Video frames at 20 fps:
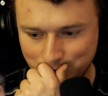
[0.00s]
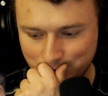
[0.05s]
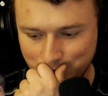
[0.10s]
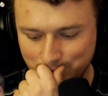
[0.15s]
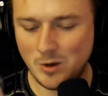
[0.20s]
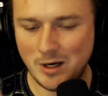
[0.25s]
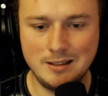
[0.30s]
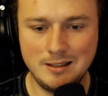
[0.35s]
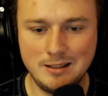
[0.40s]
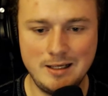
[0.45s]
is
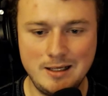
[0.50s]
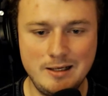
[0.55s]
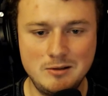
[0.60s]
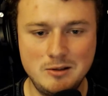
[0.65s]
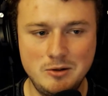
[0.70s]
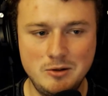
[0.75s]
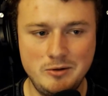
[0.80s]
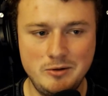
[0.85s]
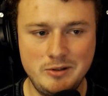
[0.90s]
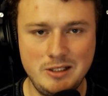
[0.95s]
why I like
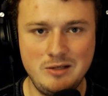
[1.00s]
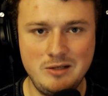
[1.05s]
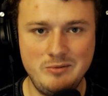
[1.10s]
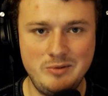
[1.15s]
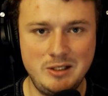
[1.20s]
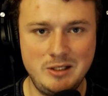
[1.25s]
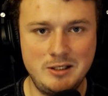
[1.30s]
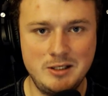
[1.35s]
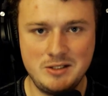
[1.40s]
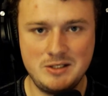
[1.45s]
Lowkey,
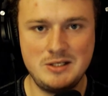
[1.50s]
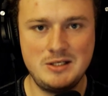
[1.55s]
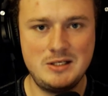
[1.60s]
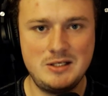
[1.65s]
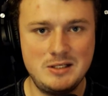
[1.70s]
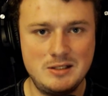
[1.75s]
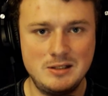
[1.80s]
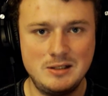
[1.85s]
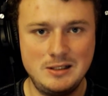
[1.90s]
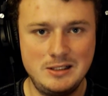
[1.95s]
because this
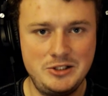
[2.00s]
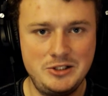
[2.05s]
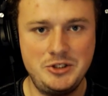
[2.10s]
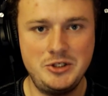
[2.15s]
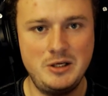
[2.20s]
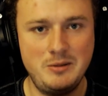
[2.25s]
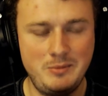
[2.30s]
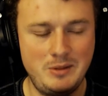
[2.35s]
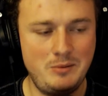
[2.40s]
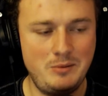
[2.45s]
is a
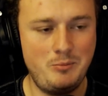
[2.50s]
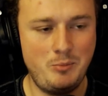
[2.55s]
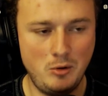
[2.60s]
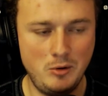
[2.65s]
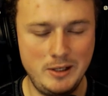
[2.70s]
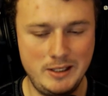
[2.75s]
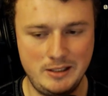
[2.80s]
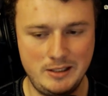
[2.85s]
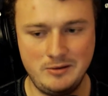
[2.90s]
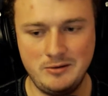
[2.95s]
legitimate
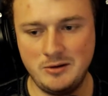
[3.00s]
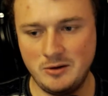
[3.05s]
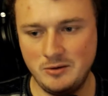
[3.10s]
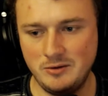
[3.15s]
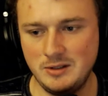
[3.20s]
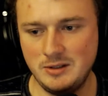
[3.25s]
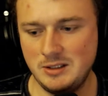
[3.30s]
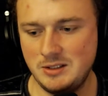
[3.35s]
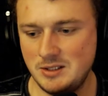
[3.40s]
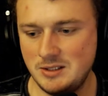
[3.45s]
point, you know?
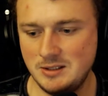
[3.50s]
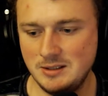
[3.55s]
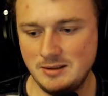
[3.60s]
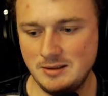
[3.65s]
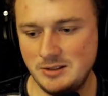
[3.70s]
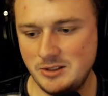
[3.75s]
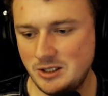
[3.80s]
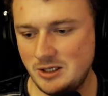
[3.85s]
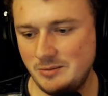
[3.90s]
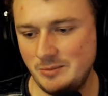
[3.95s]
This is
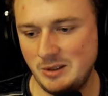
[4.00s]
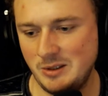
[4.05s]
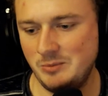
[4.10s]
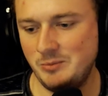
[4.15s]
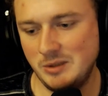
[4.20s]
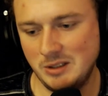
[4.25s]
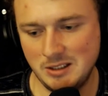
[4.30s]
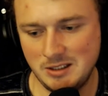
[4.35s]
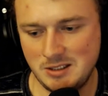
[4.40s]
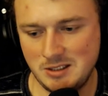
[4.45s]
legitimate,
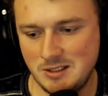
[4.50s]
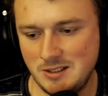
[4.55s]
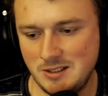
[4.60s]
but let's see.